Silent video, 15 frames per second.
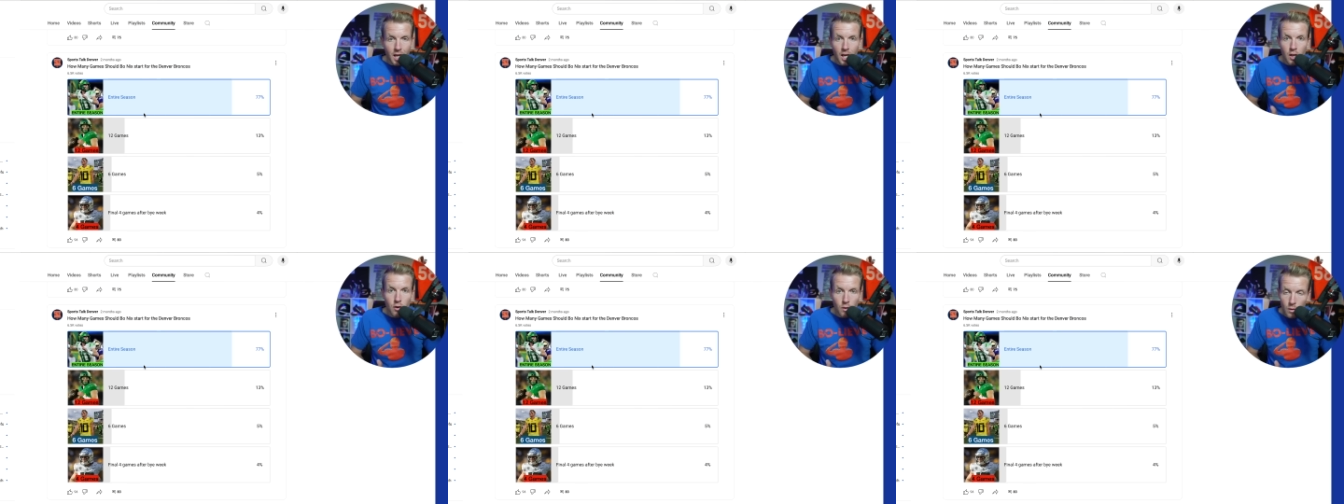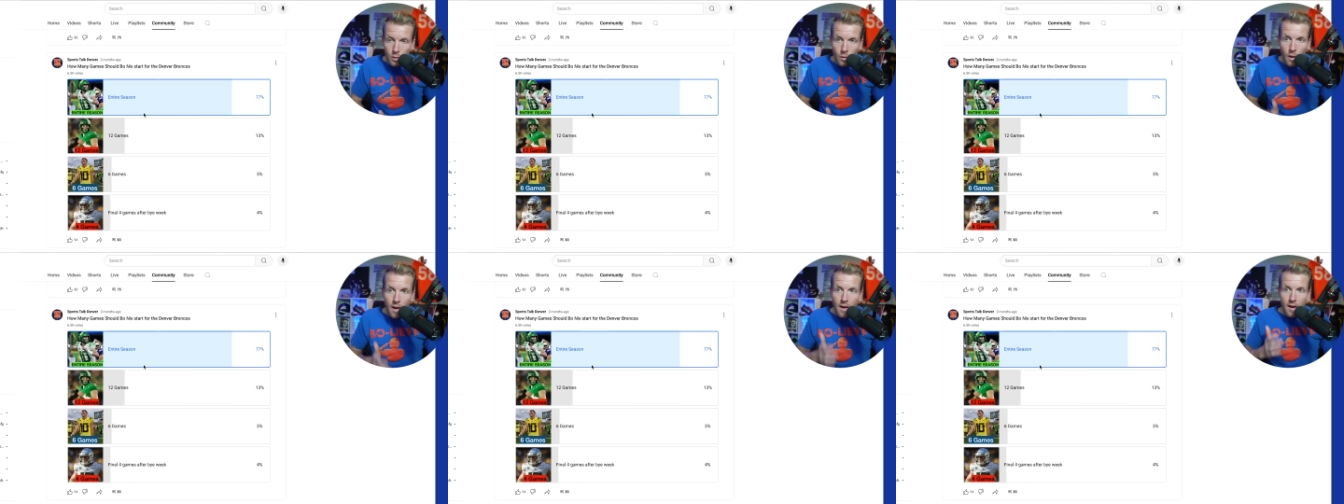He
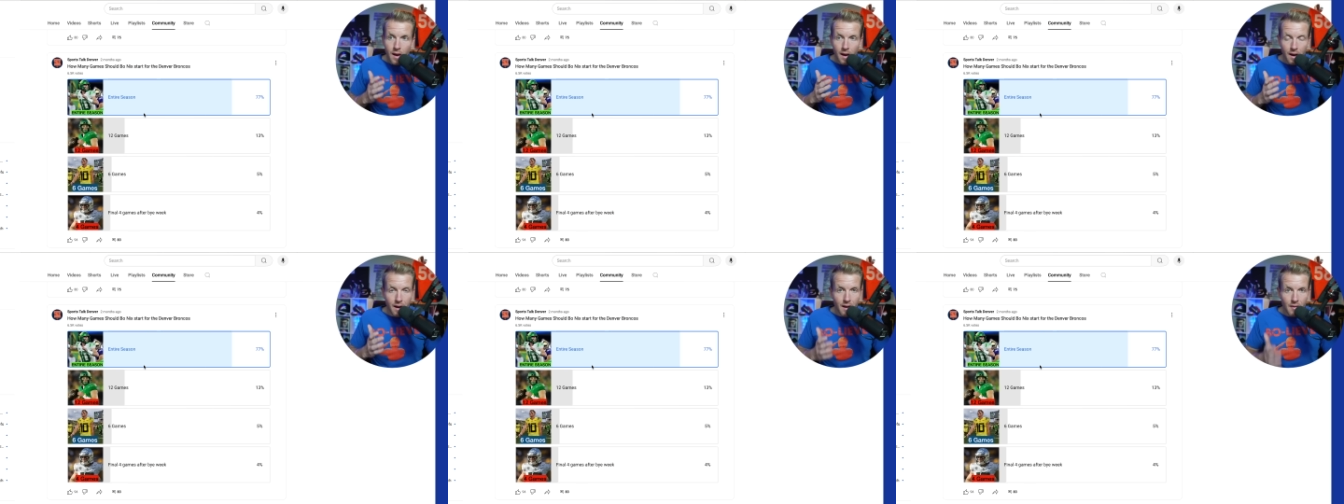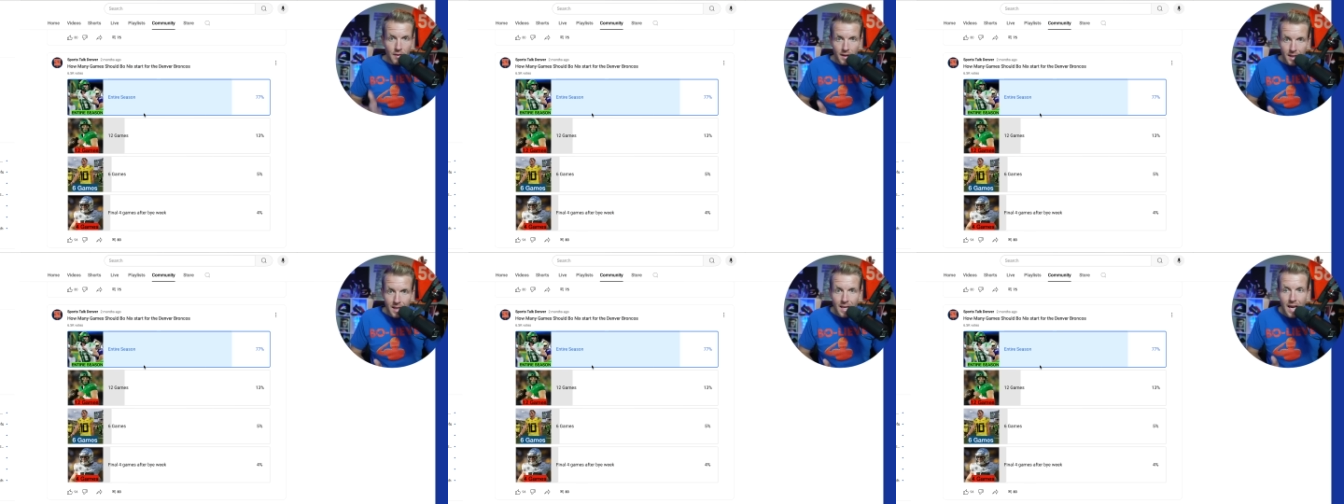knew uh,
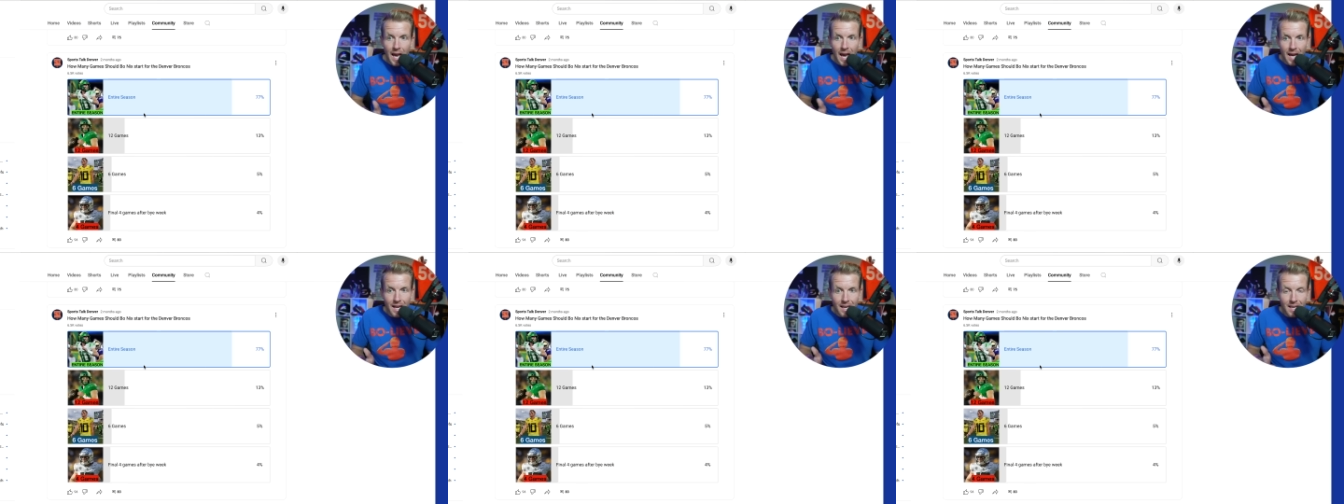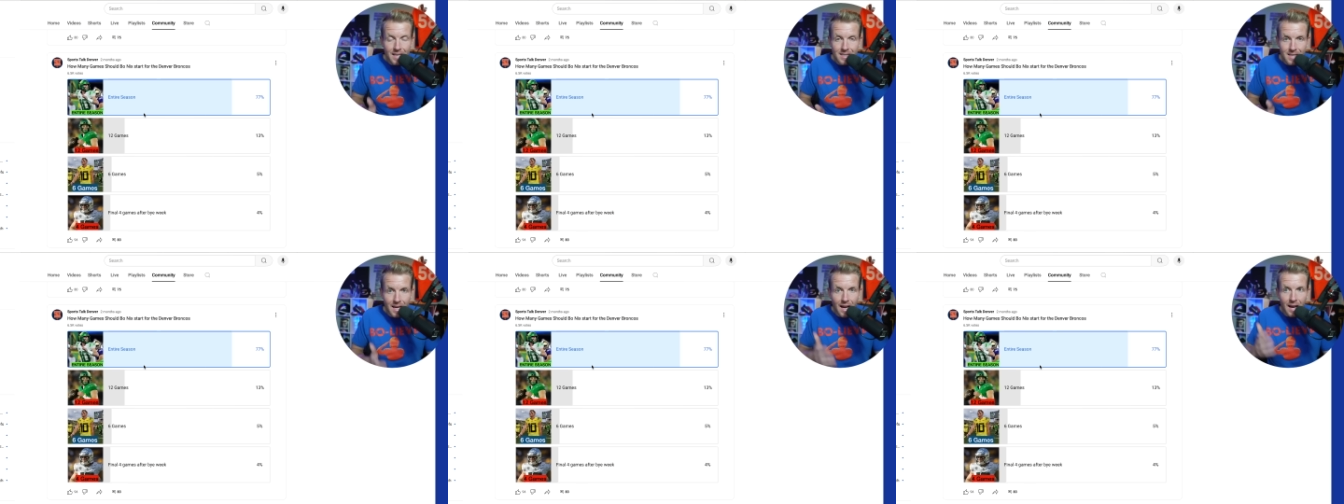that he had
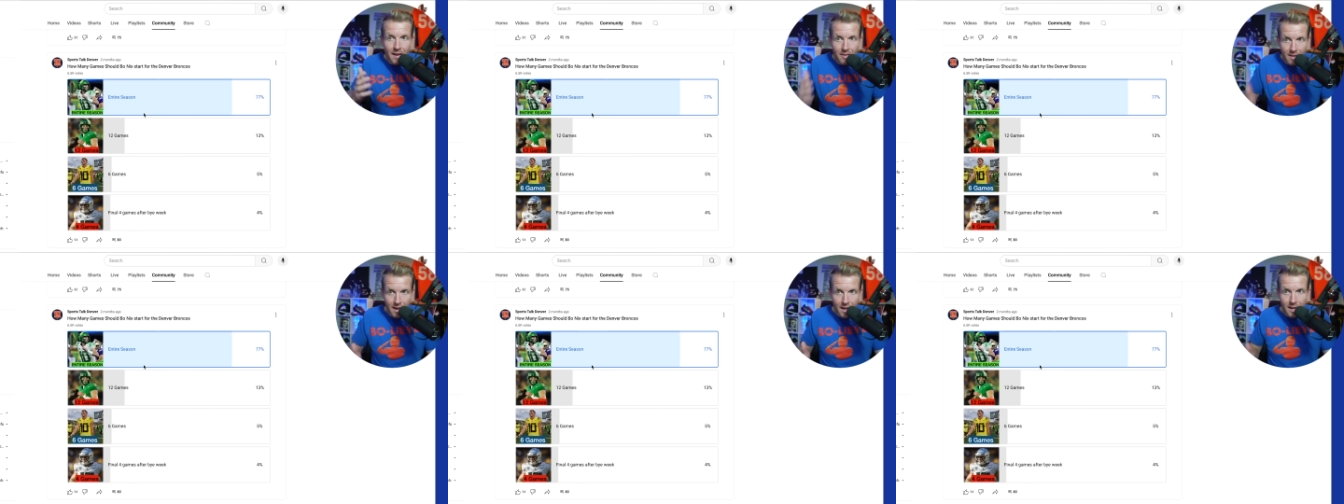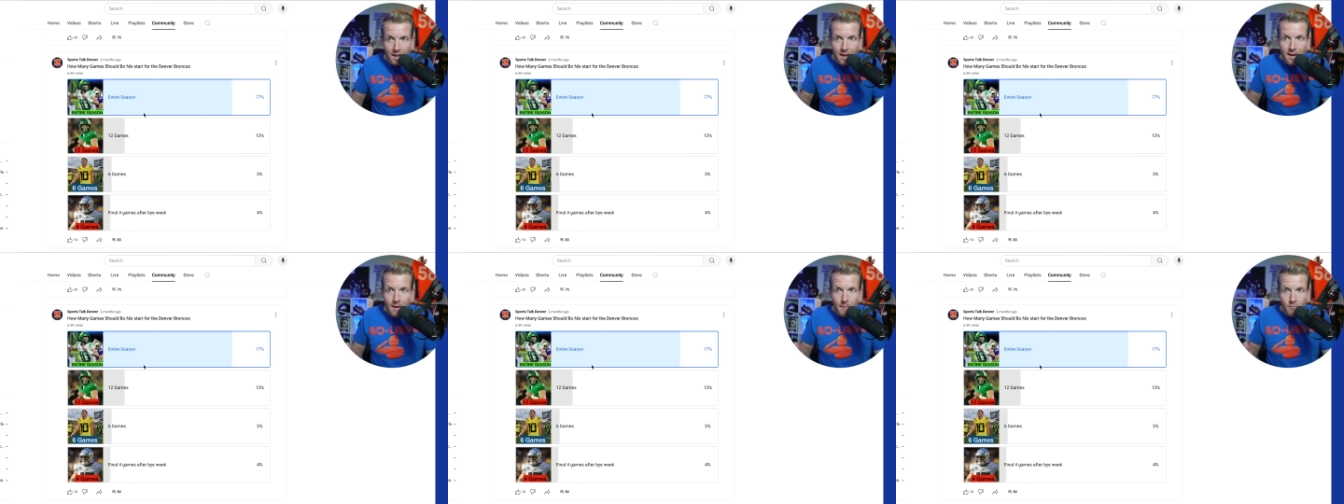his guy then,
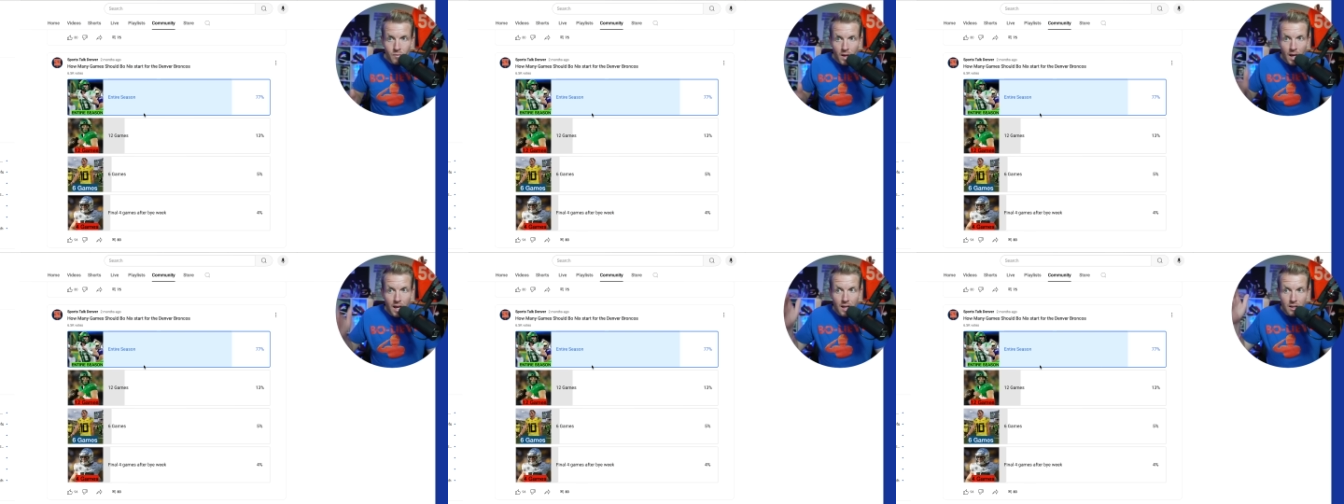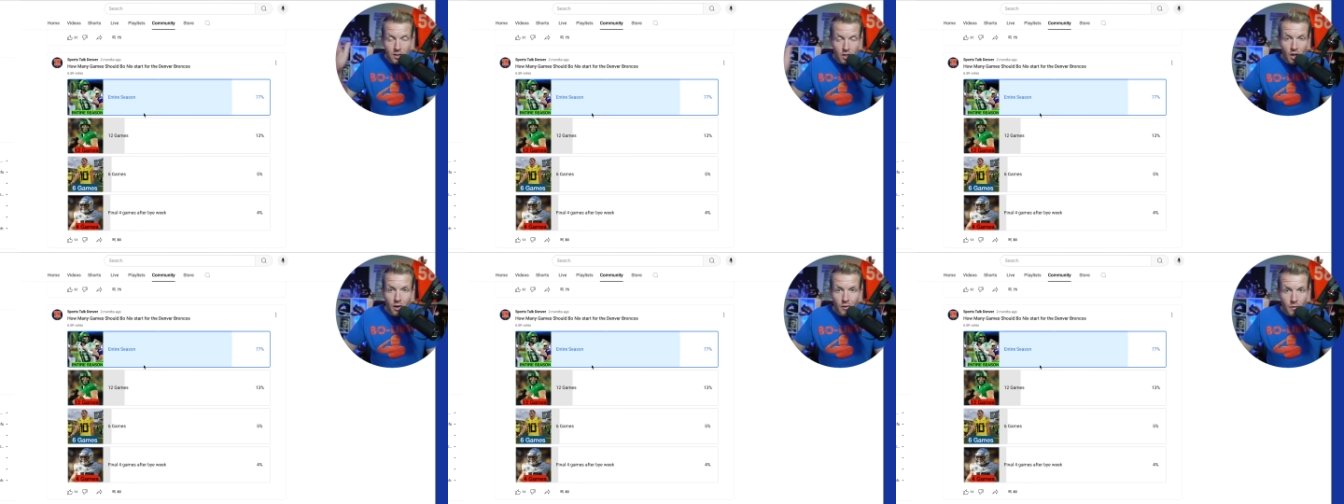and
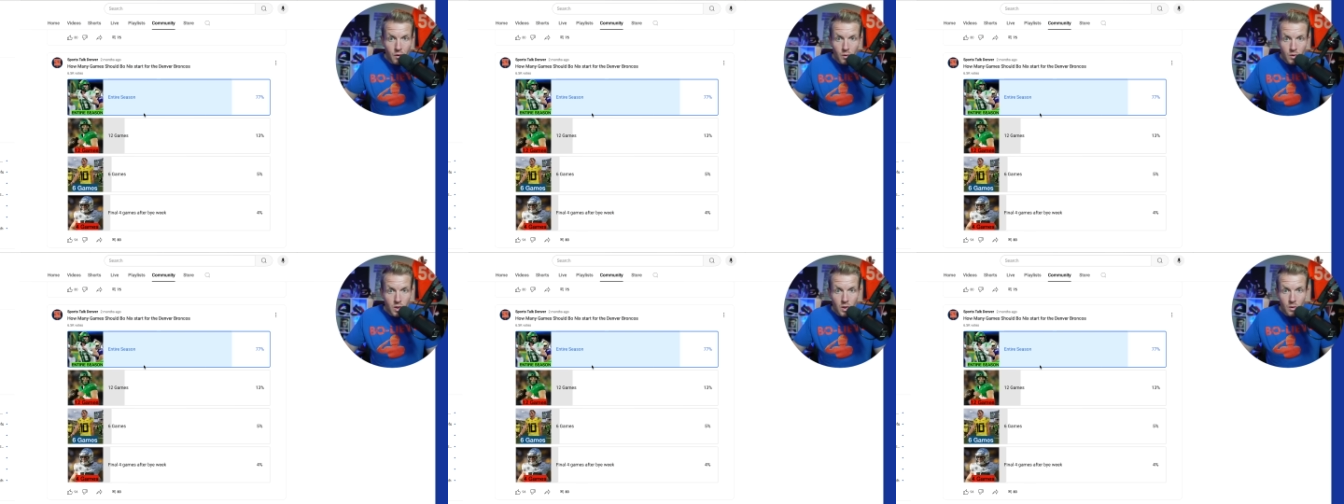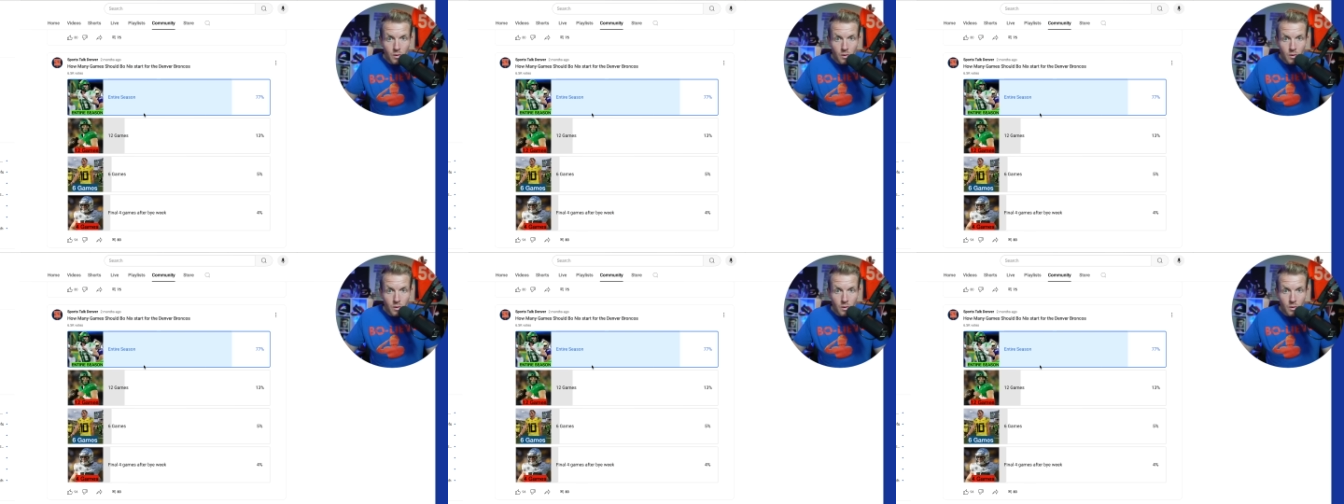y'all knew too.